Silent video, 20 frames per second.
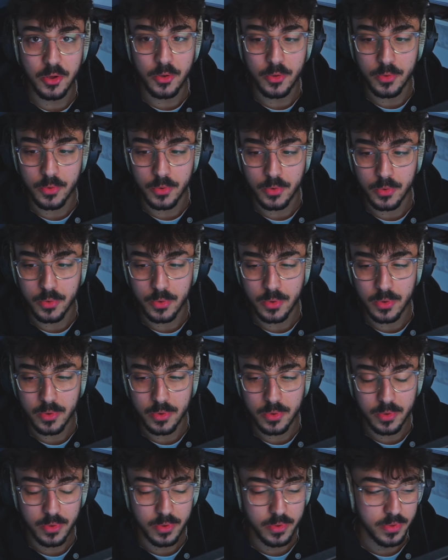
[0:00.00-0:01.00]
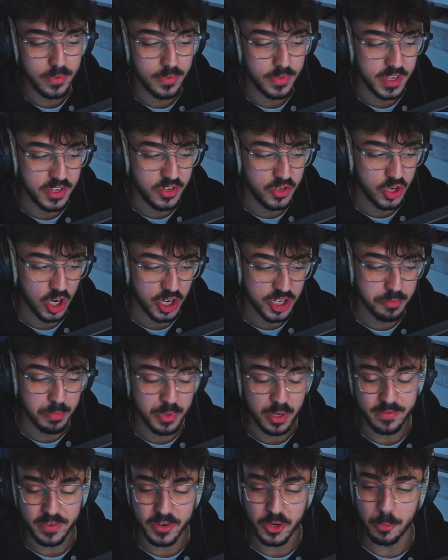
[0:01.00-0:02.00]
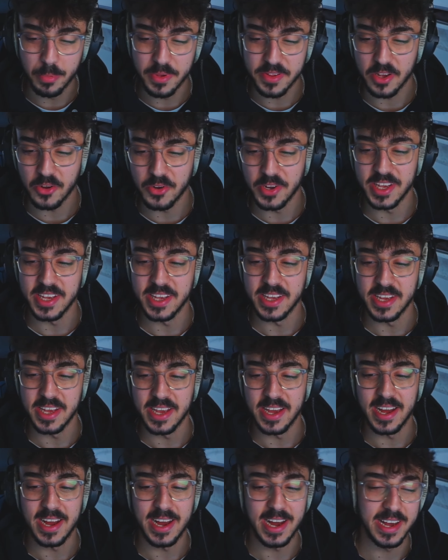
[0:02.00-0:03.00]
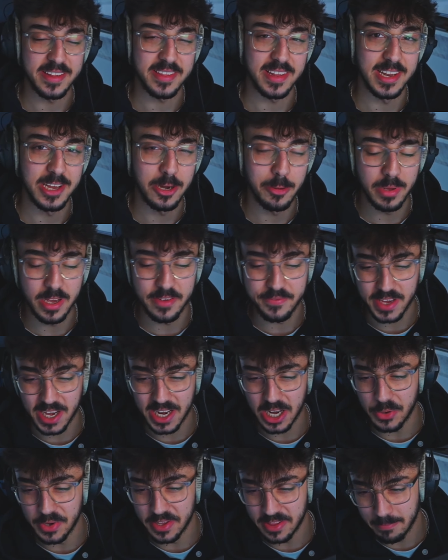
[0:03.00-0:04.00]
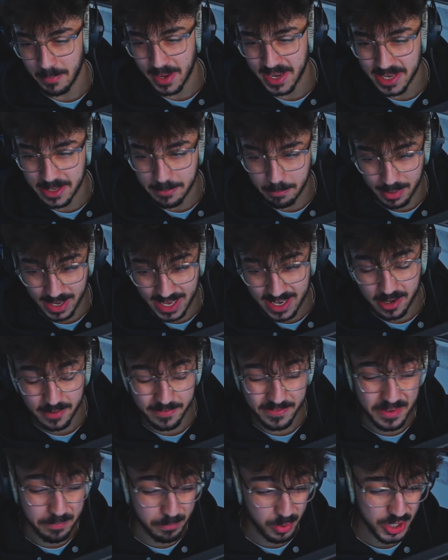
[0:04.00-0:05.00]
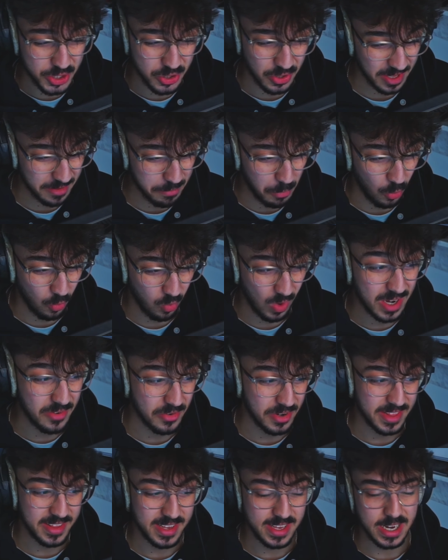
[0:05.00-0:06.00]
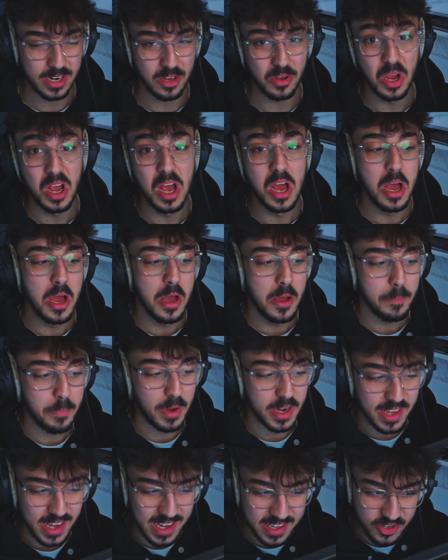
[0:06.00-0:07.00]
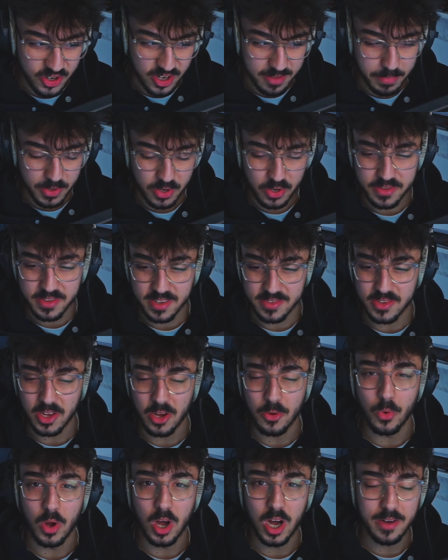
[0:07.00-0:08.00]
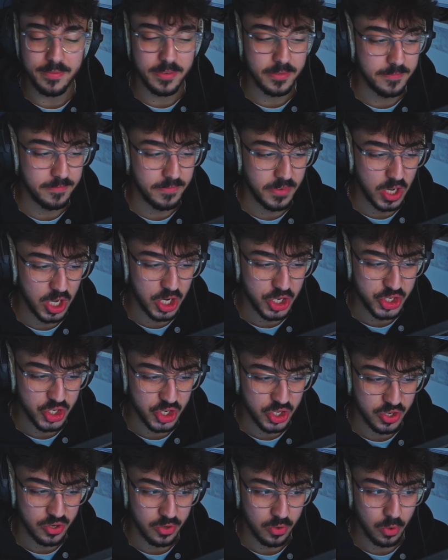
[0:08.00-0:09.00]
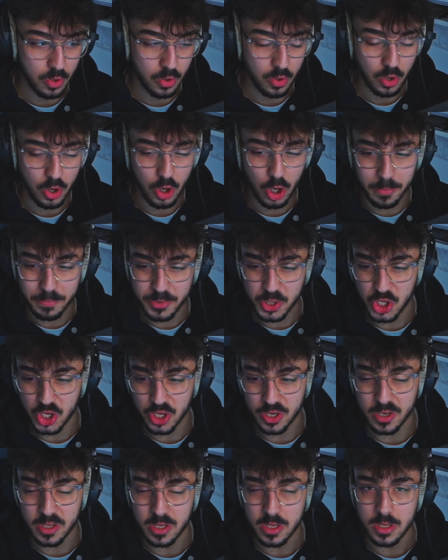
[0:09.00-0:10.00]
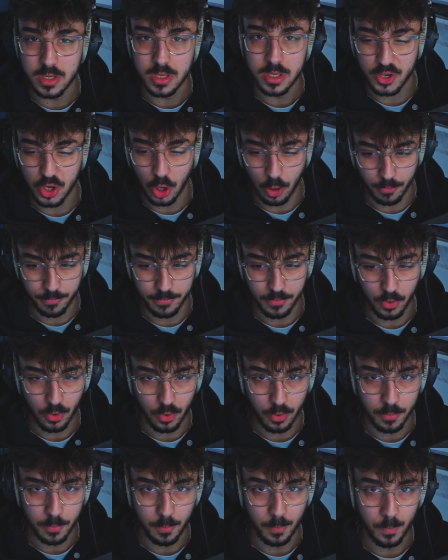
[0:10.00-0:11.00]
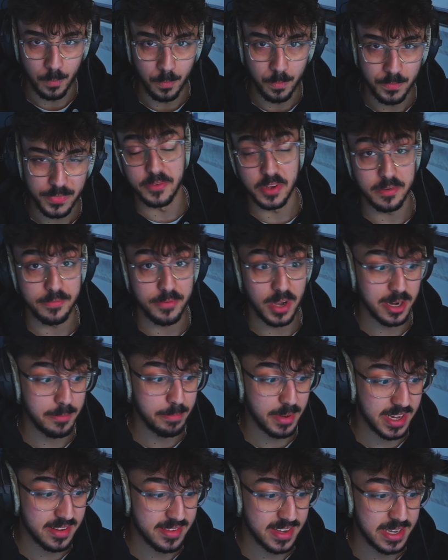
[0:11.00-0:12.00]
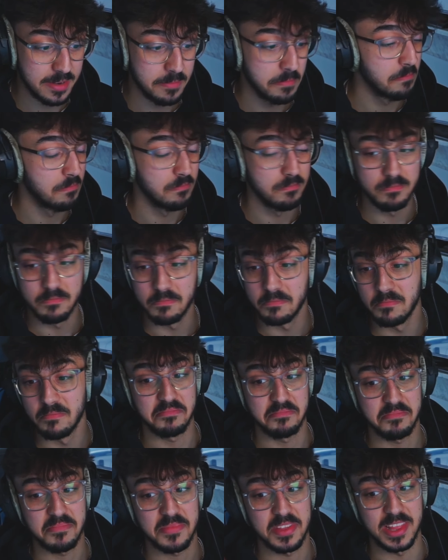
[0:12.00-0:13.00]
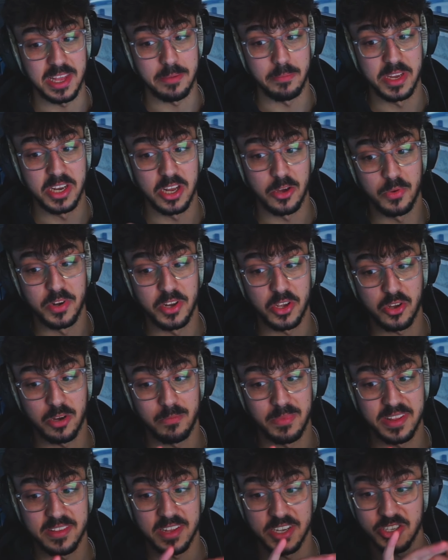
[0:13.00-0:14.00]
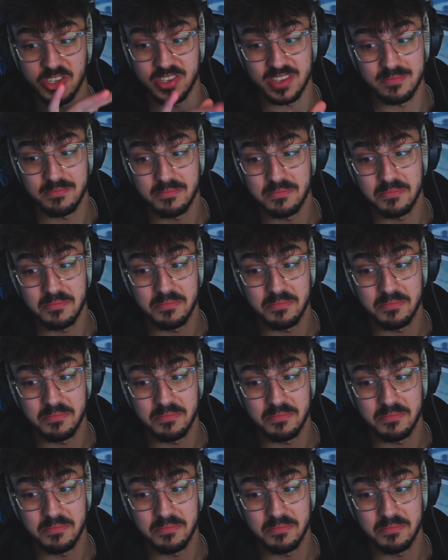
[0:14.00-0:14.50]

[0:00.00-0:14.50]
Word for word: know the Judgment of Anubis only has a little bit of yellow and it's mainly black. I'm pretty sure there's more red on it than yellow, but that's just because there's no other version or option to go for. If you can find a better skin, let me know in the comments. Like, just